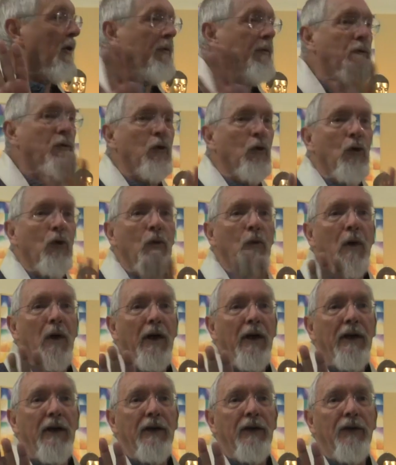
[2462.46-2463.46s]
of
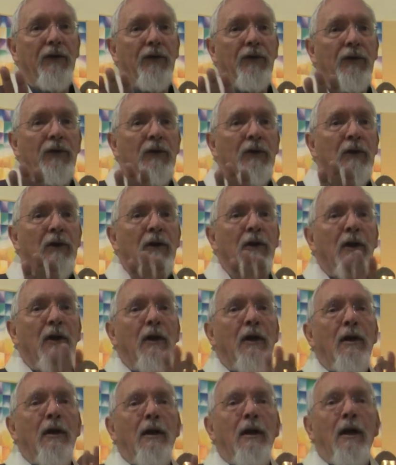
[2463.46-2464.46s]
doorways,
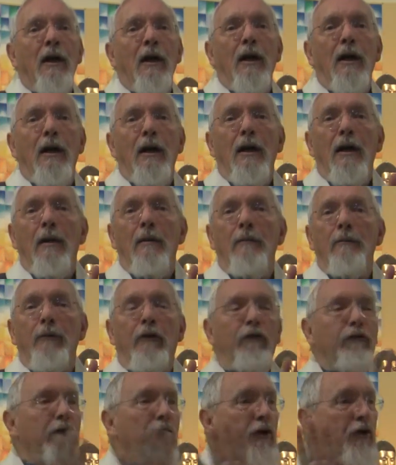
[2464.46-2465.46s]

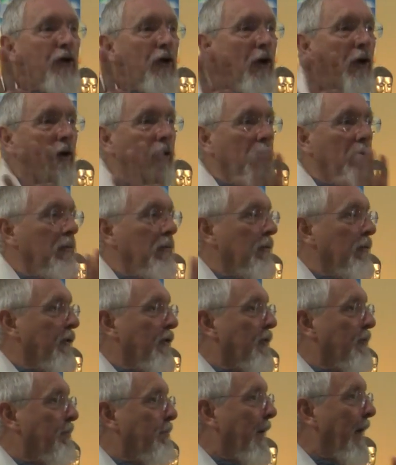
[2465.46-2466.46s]

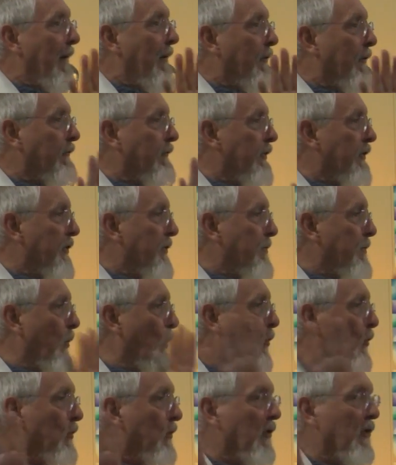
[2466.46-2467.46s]
thresholds, boundaries,
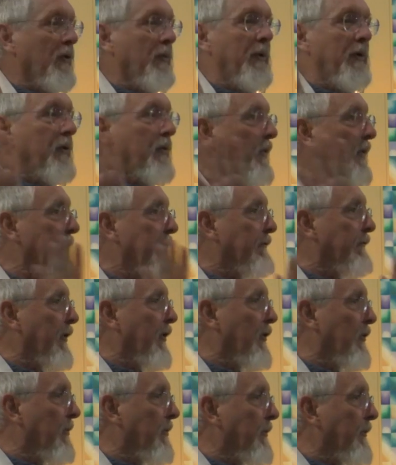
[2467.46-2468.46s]
portals between
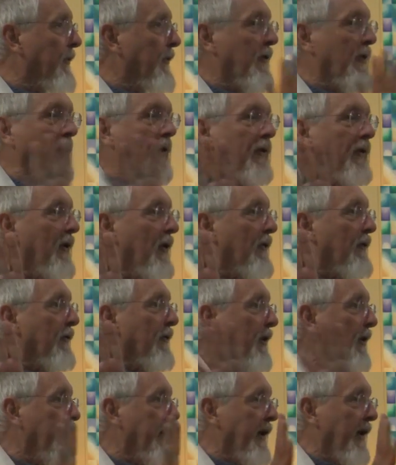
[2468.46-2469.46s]
realms,
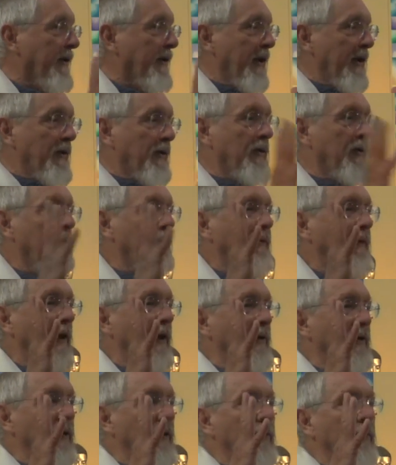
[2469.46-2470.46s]
etc. And he had these two
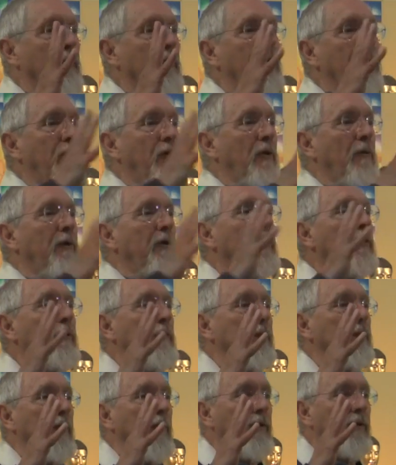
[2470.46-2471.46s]
faces, always shown with two
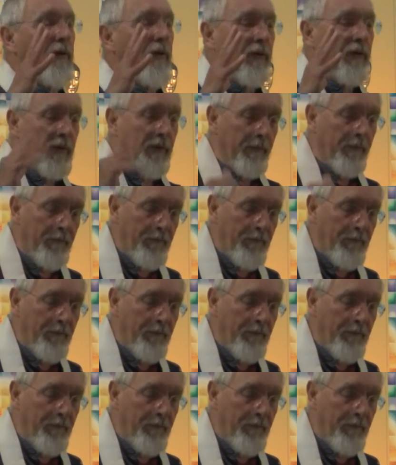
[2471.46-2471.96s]
faces.